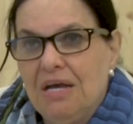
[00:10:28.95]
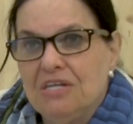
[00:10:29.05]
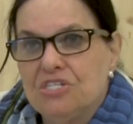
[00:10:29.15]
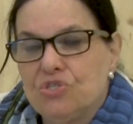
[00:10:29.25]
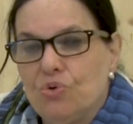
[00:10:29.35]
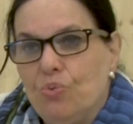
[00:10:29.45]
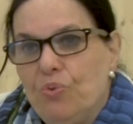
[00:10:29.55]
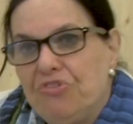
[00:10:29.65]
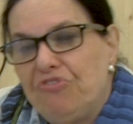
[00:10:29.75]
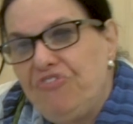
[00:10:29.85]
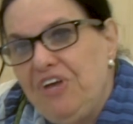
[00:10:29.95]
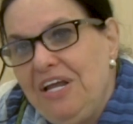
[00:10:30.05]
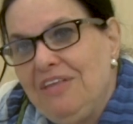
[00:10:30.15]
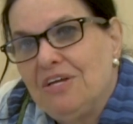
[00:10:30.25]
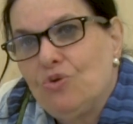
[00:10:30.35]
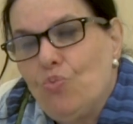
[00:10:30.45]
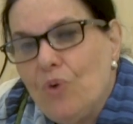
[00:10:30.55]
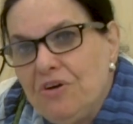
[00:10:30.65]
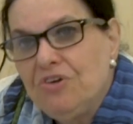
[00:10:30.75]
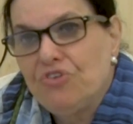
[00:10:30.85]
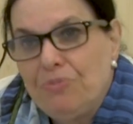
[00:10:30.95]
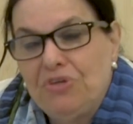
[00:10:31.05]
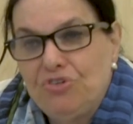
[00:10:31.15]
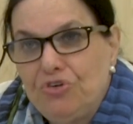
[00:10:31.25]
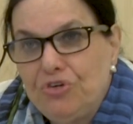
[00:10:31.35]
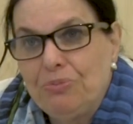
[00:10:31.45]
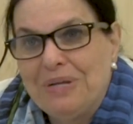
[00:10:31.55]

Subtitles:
So with the feeling that one crematorium